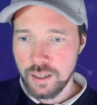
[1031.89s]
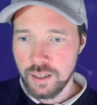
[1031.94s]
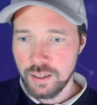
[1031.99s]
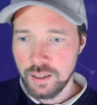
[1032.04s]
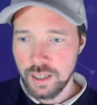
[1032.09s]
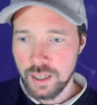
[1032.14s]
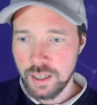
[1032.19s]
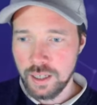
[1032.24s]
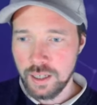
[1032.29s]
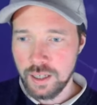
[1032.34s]

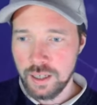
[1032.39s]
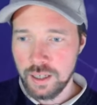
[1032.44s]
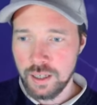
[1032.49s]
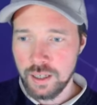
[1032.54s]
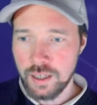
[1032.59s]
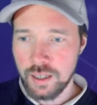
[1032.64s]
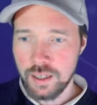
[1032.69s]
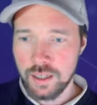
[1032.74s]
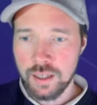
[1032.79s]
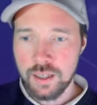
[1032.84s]

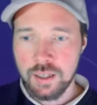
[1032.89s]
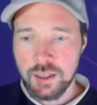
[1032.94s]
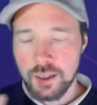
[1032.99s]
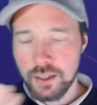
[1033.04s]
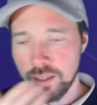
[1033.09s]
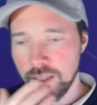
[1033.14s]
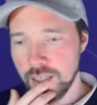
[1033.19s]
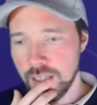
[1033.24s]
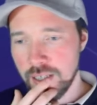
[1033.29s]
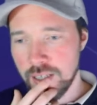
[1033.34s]
Ta-da!
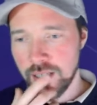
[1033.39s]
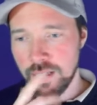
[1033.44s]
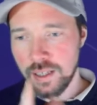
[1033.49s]
This